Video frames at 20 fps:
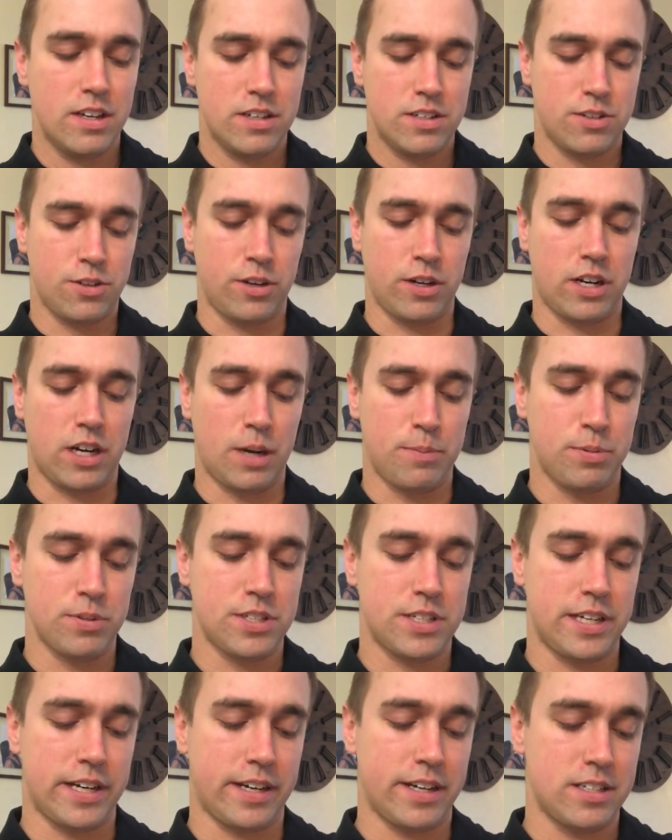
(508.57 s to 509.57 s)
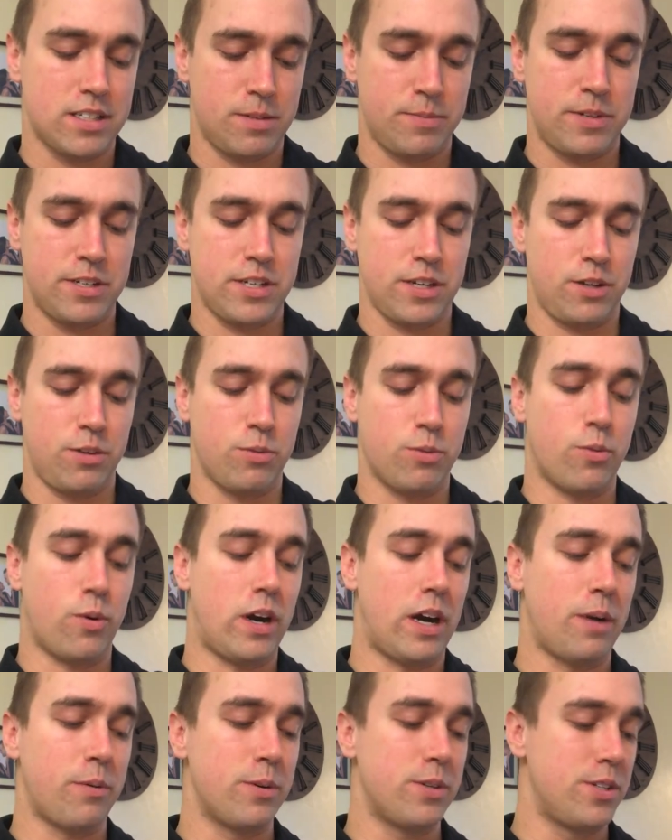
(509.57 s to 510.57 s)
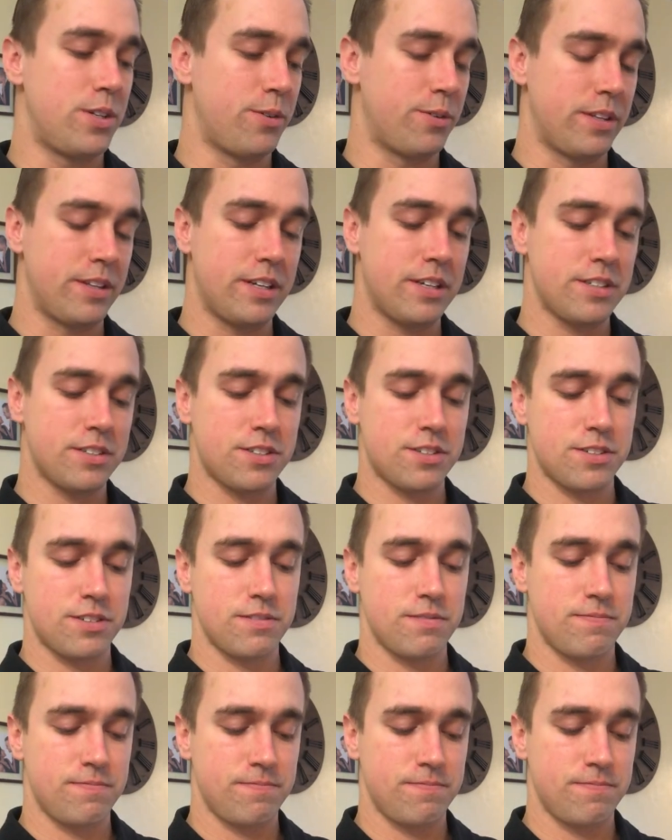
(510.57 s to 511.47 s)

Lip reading: So in a couple seconds, I'm going to tell you why we're doing this.